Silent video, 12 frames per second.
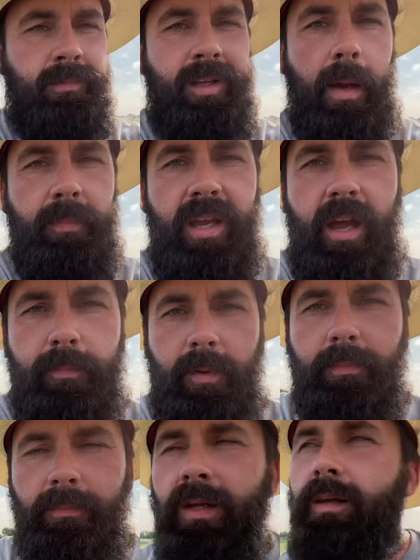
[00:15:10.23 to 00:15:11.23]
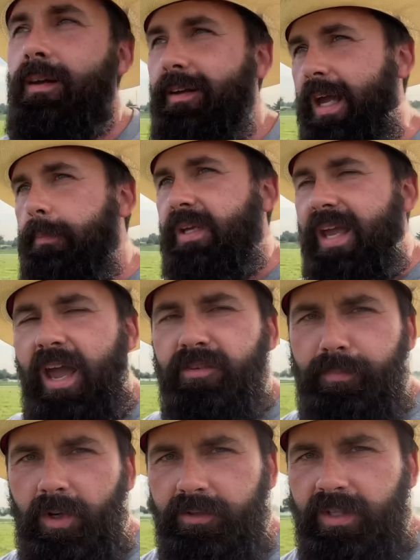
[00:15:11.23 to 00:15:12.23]
Happy, happy, happy half
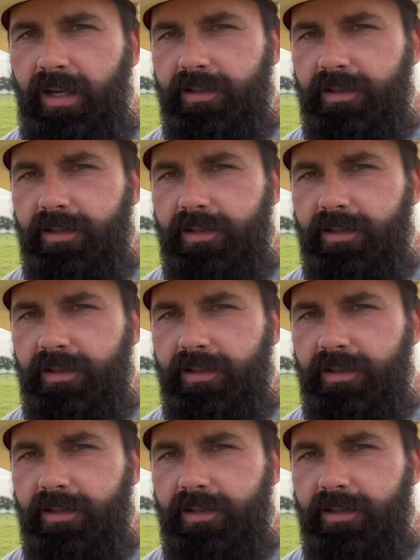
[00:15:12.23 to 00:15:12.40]
birthday